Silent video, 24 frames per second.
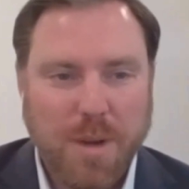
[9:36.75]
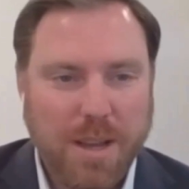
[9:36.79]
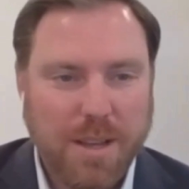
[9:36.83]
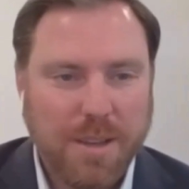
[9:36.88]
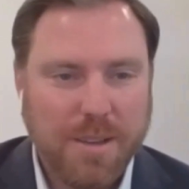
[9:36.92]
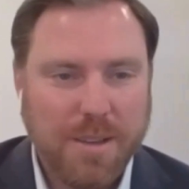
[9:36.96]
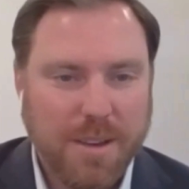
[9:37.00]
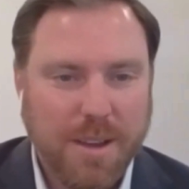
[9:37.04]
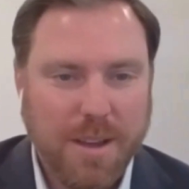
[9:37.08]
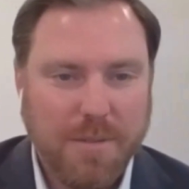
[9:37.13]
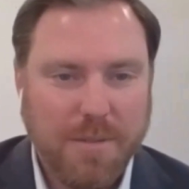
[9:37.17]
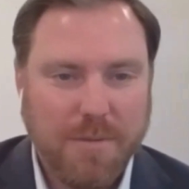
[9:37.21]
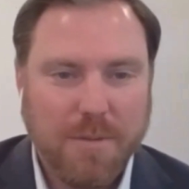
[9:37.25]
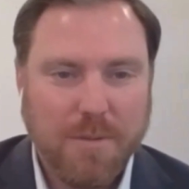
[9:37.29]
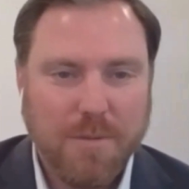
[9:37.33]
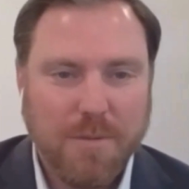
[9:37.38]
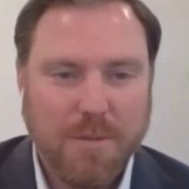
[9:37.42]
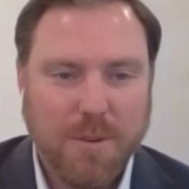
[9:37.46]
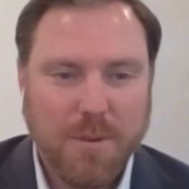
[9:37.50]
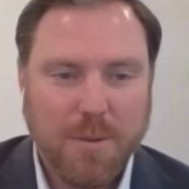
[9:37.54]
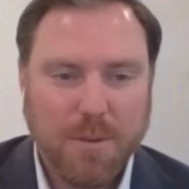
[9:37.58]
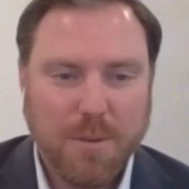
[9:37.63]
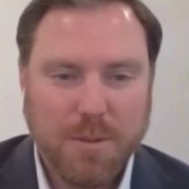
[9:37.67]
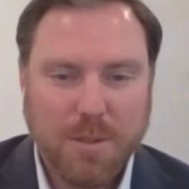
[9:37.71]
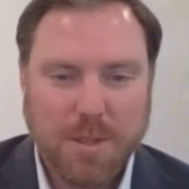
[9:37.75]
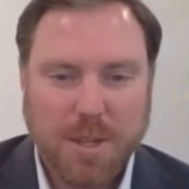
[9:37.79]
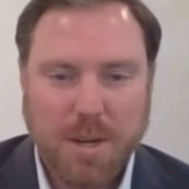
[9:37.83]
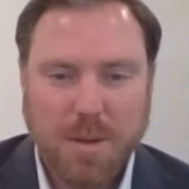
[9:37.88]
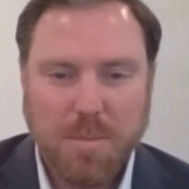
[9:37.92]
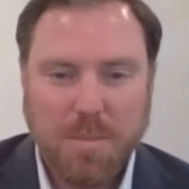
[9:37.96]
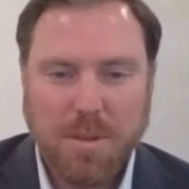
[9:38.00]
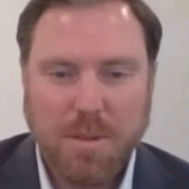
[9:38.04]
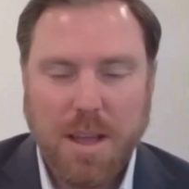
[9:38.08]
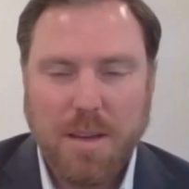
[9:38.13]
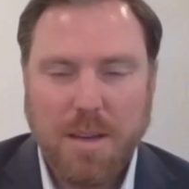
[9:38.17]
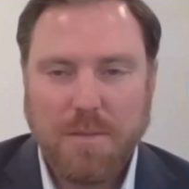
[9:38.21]
I've referred to it as kind
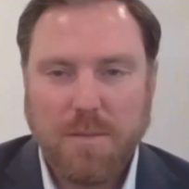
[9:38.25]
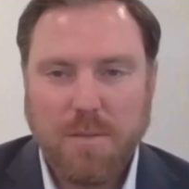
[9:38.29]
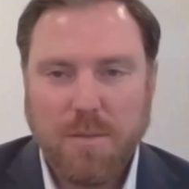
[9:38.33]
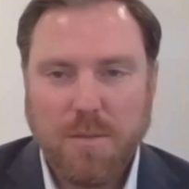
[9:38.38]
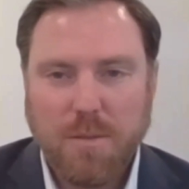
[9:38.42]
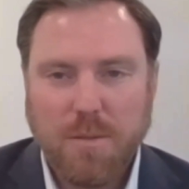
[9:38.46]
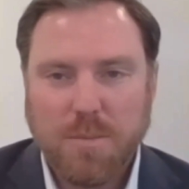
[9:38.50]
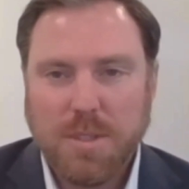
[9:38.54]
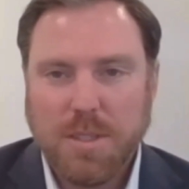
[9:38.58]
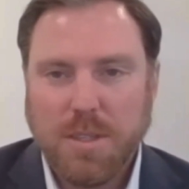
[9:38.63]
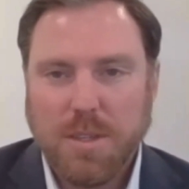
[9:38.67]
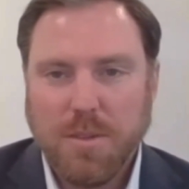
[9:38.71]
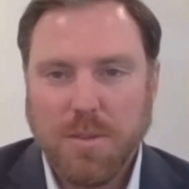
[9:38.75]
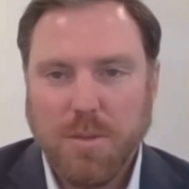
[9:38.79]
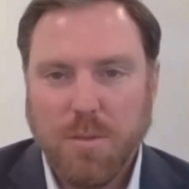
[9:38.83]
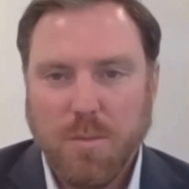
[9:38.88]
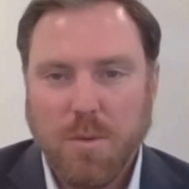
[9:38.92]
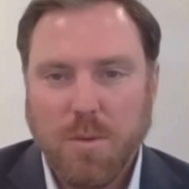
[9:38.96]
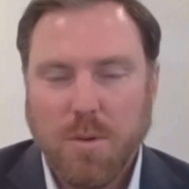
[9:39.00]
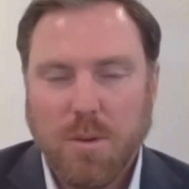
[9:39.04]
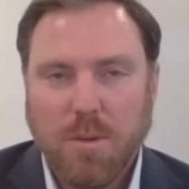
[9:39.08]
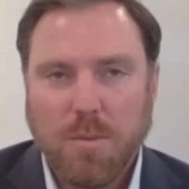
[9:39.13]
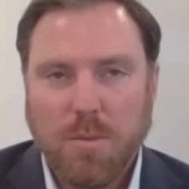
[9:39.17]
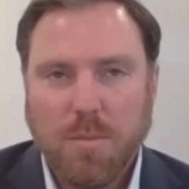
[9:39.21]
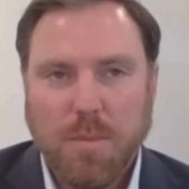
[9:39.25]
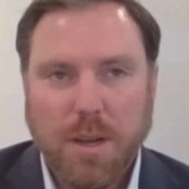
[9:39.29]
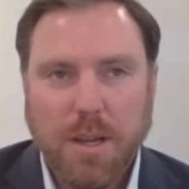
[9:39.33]
of platforms eating the world.